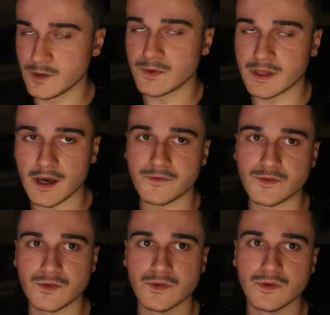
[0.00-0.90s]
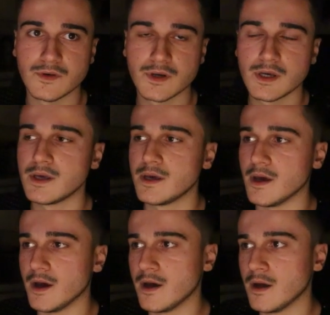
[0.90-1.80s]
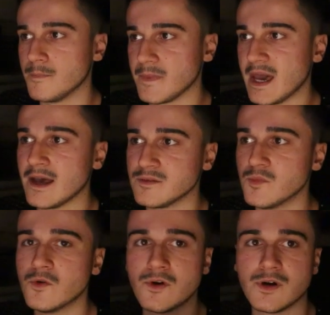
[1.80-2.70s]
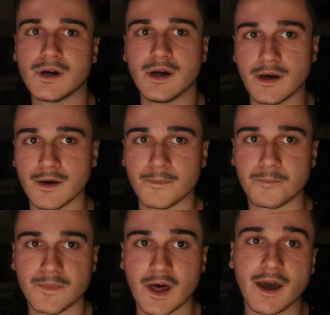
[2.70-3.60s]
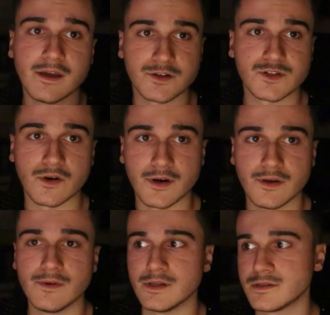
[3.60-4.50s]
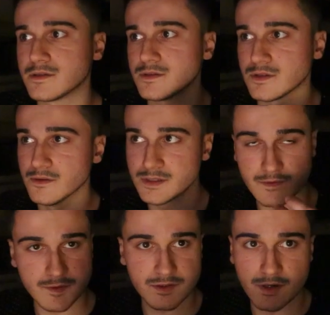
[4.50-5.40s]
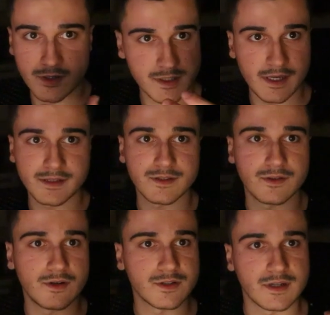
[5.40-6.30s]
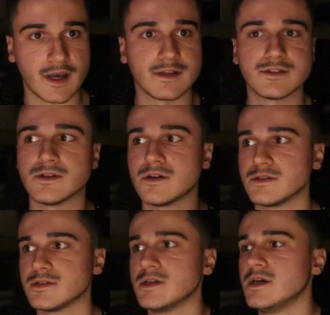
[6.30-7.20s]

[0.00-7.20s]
would have to add more higher star units, so 7 stars, 8 stars, 9 stars,